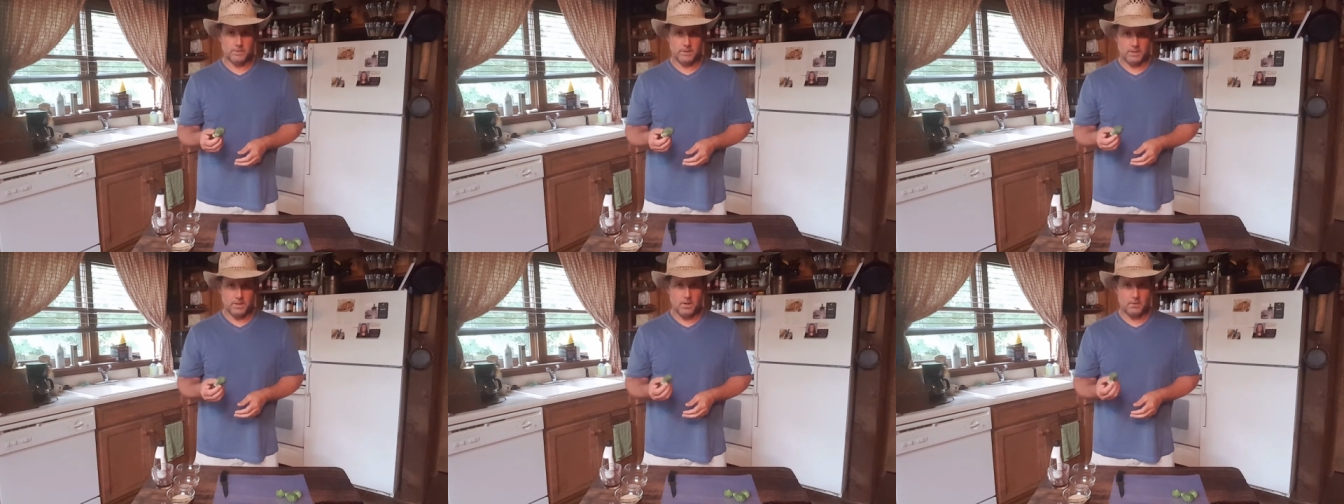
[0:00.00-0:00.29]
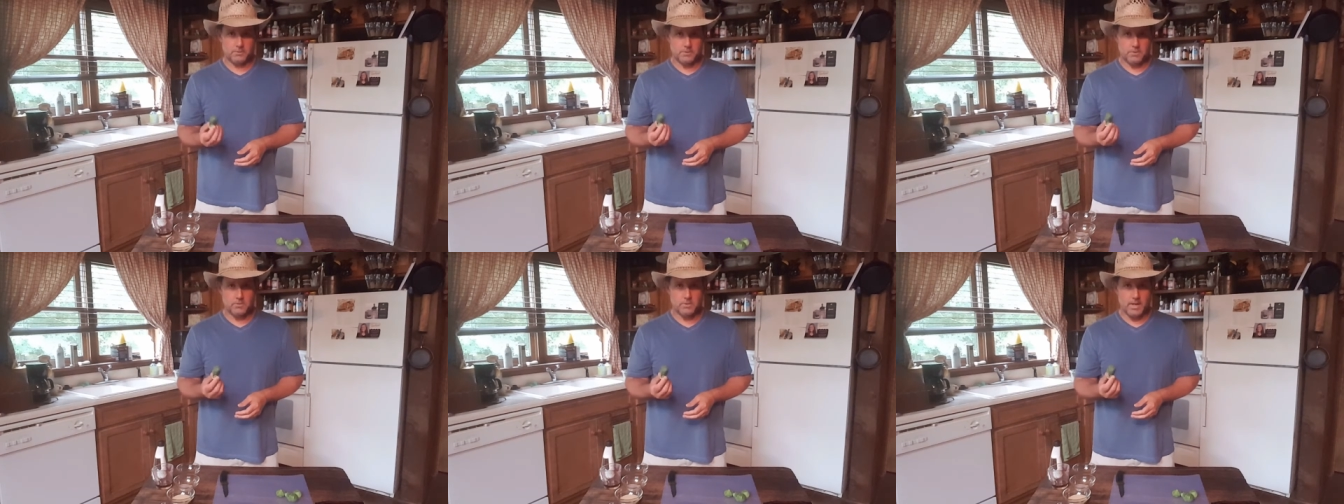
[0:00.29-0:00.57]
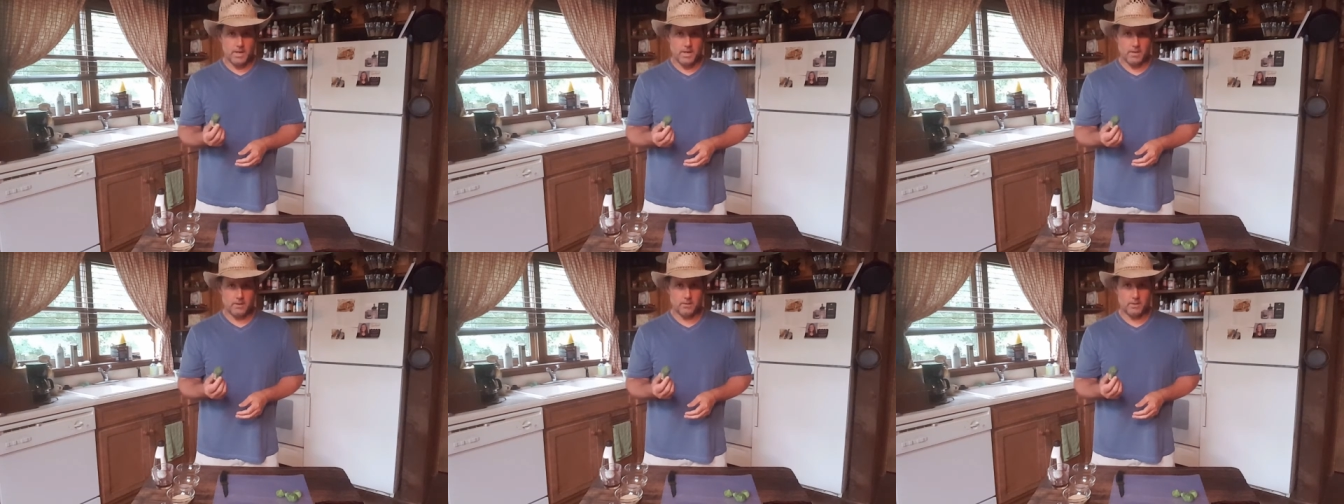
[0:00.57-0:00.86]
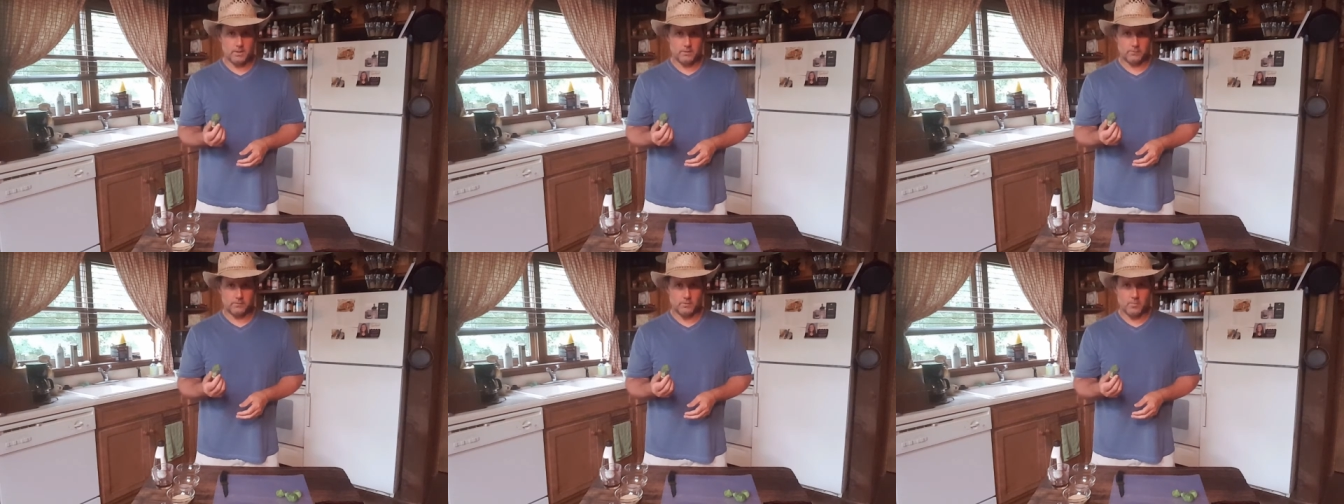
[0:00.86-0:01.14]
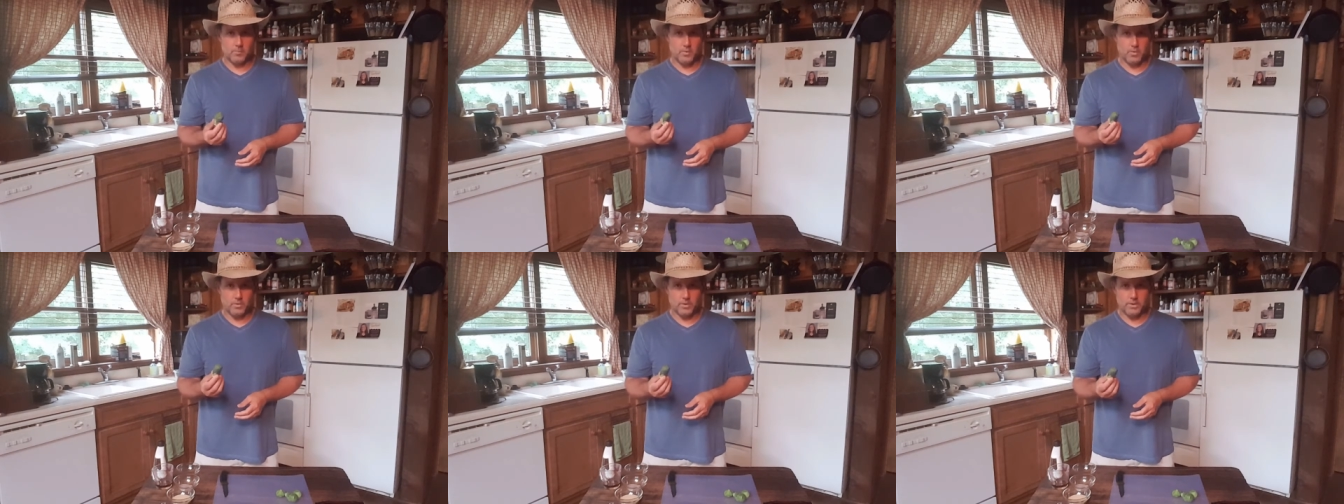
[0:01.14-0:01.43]
And I'll do that at
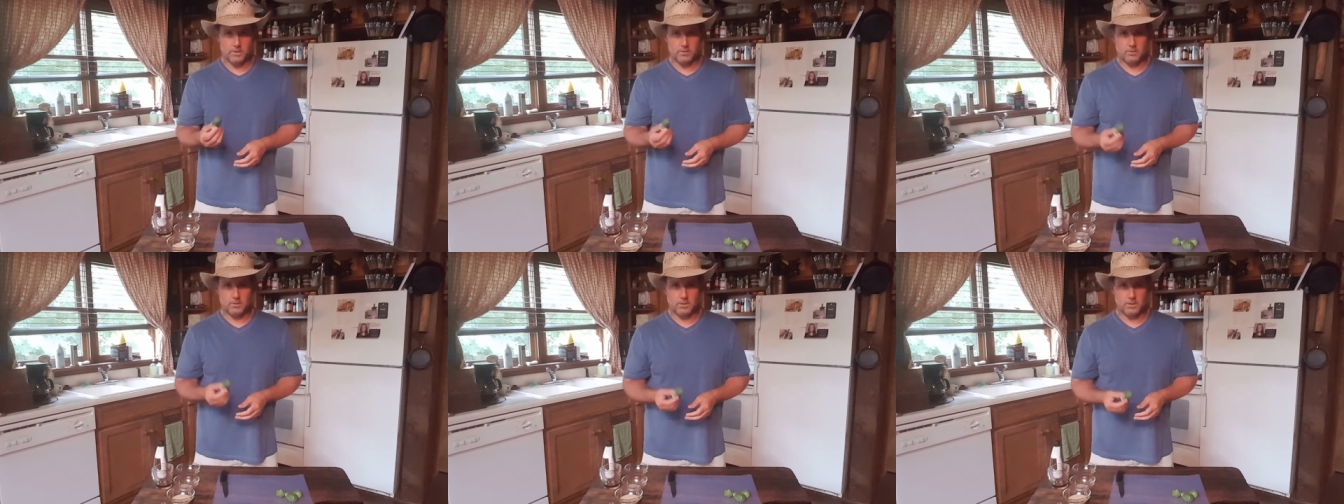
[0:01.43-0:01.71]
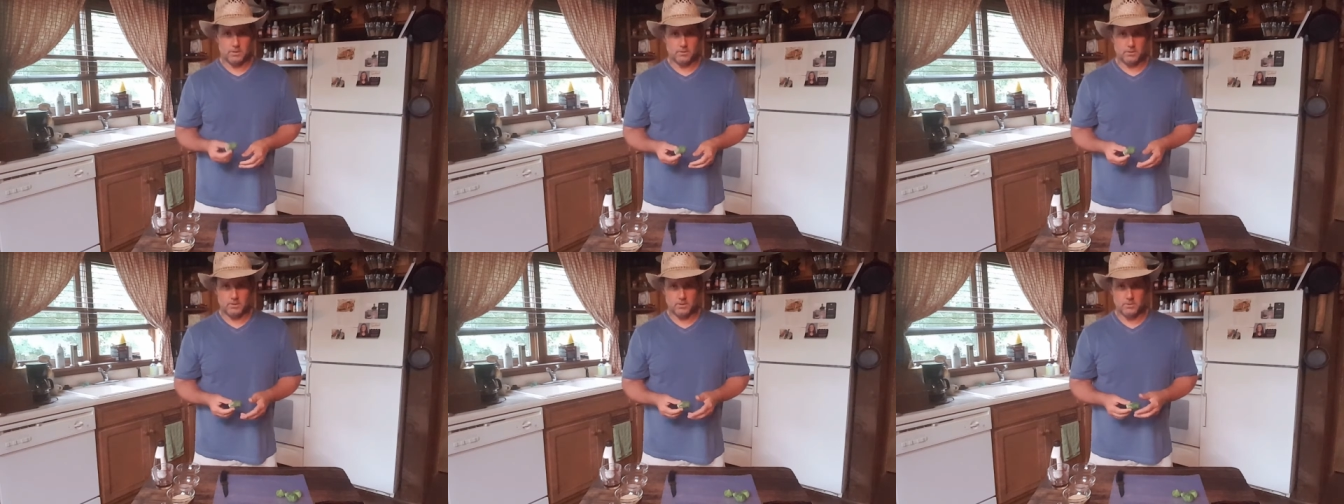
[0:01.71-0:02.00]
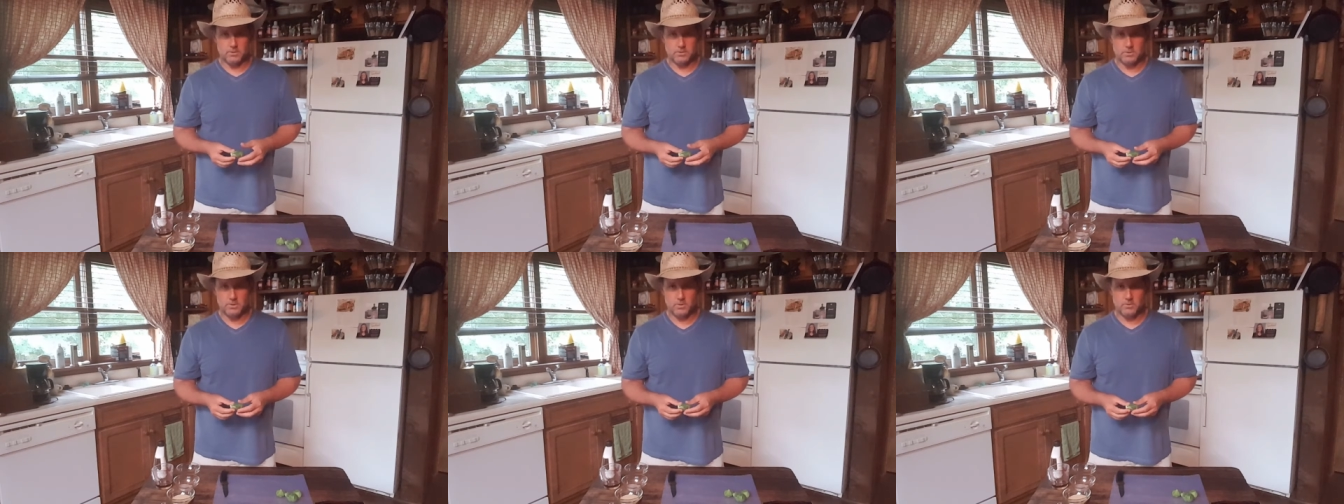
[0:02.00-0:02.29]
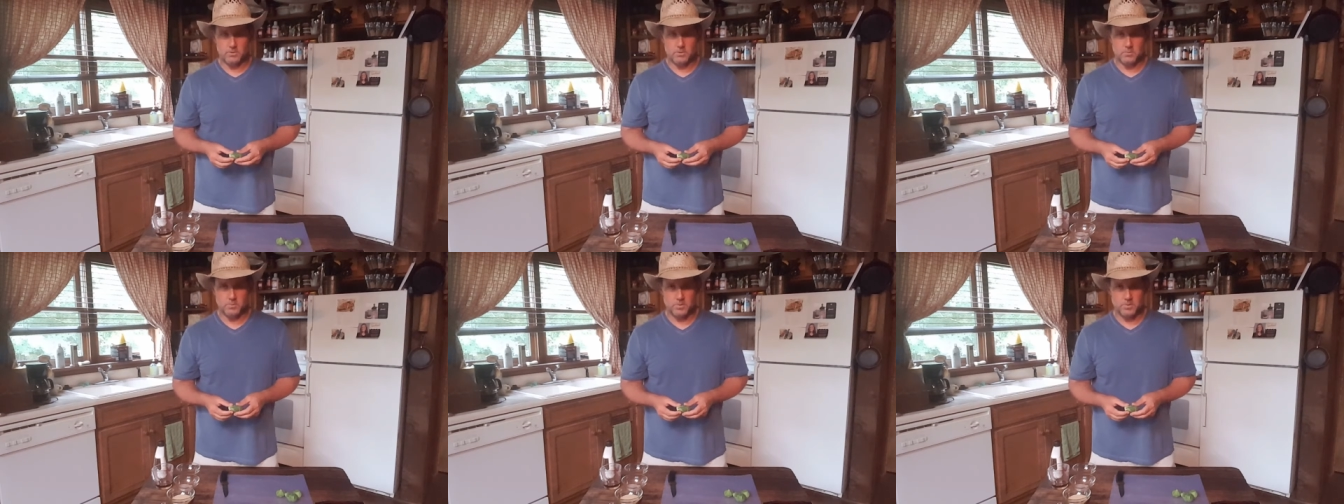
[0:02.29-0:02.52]
some point and show you,